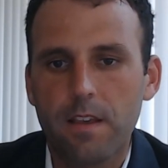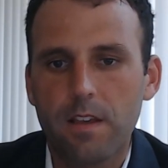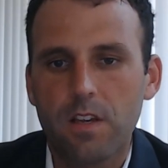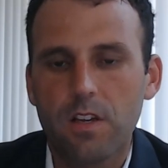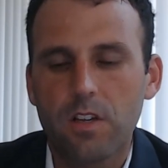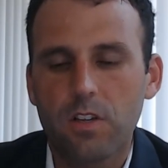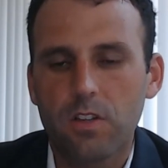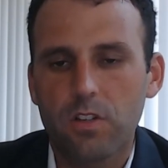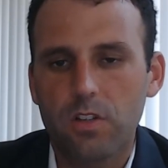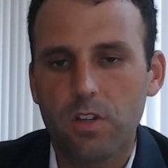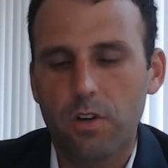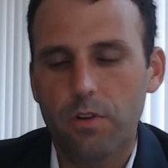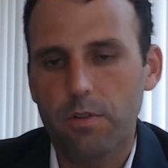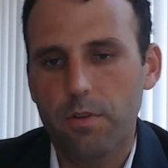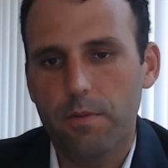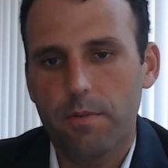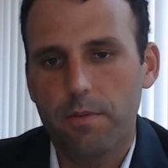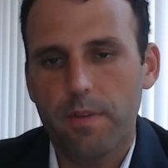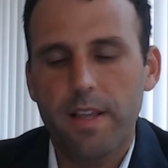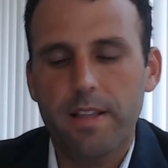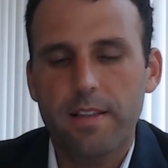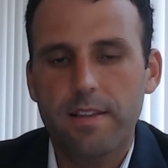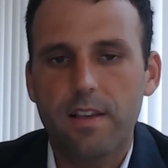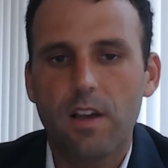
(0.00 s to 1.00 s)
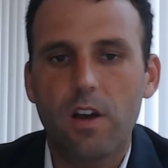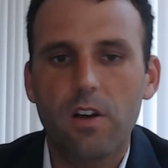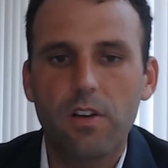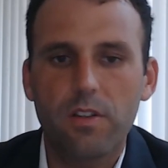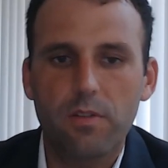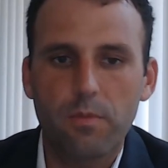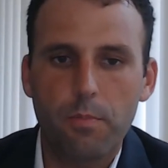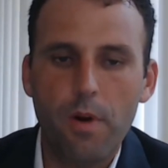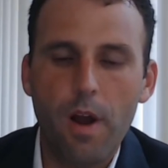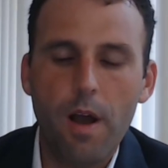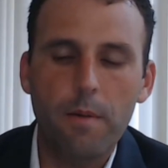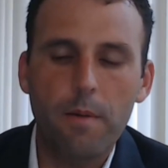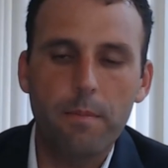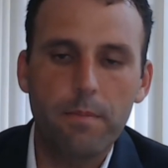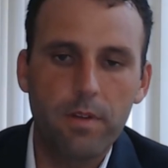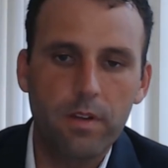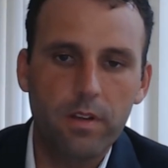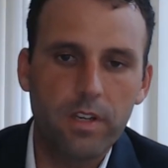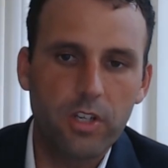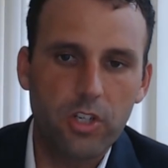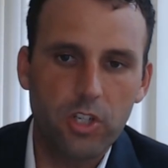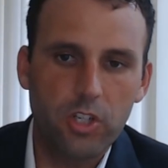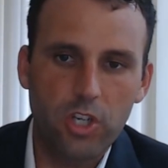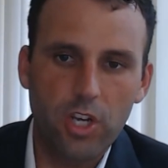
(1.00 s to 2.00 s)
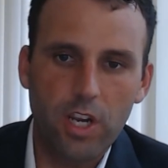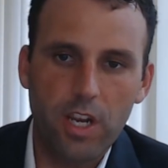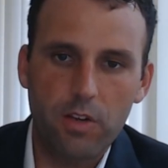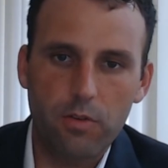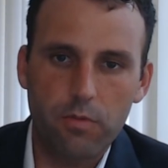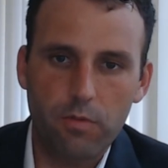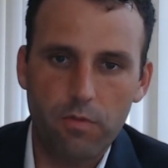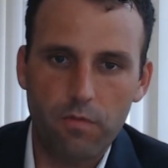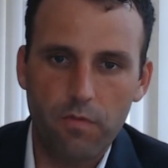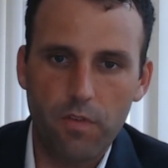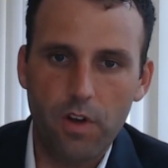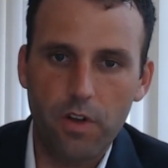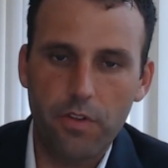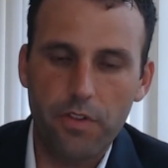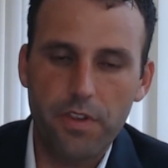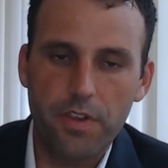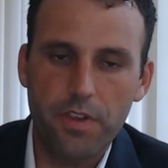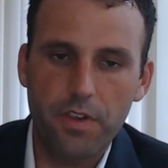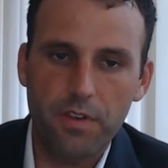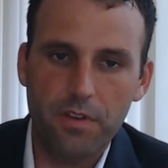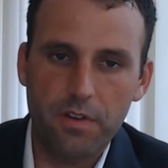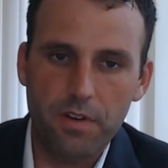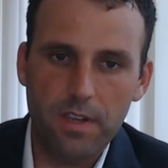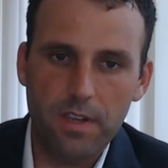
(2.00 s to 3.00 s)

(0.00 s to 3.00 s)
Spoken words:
So that's how the probabilities change with volatility.